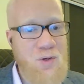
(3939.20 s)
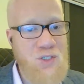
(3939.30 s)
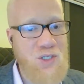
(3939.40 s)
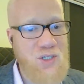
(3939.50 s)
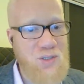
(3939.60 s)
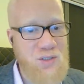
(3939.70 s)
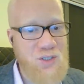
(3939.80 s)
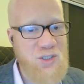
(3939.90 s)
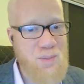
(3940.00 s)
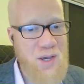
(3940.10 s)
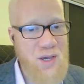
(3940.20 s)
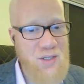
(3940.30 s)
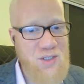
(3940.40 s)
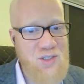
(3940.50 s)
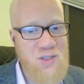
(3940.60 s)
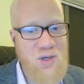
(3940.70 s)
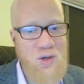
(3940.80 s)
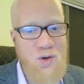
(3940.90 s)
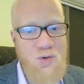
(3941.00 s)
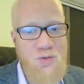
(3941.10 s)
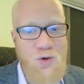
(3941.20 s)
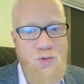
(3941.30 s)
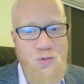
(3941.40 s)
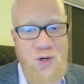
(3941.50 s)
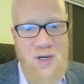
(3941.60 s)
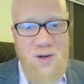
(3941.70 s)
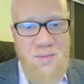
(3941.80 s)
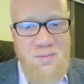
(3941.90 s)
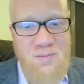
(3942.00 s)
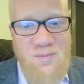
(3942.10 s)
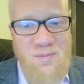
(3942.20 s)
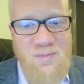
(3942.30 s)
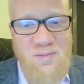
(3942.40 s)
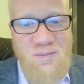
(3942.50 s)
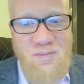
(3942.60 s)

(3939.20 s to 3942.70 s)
which is the space for freedom.